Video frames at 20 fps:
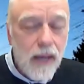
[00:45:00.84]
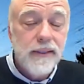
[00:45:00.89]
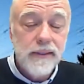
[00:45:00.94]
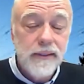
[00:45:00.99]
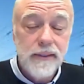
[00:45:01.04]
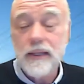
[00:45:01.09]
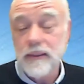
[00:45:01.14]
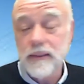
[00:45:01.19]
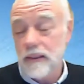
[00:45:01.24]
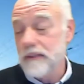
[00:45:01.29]

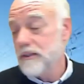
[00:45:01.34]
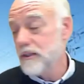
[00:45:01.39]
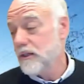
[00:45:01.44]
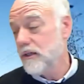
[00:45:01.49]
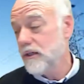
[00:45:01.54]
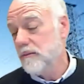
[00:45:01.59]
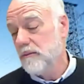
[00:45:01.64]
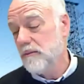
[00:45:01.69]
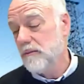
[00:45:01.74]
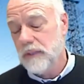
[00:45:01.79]
yeah, that's a
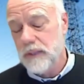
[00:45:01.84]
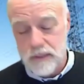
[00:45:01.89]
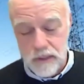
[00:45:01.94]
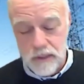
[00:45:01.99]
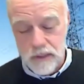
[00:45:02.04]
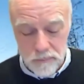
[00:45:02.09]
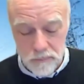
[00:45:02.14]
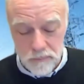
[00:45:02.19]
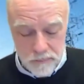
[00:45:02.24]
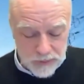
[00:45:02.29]
good. That's a
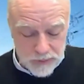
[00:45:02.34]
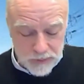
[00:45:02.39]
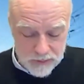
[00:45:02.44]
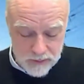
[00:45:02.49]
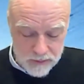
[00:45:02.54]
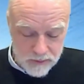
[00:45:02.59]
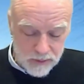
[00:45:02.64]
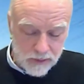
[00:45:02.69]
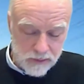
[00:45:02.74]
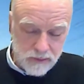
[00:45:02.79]
good.
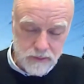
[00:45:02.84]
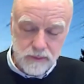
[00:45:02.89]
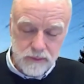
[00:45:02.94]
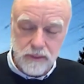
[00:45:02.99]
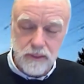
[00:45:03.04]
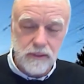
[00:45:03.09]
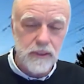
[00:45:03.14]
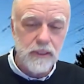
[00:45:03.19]
That's that's uh,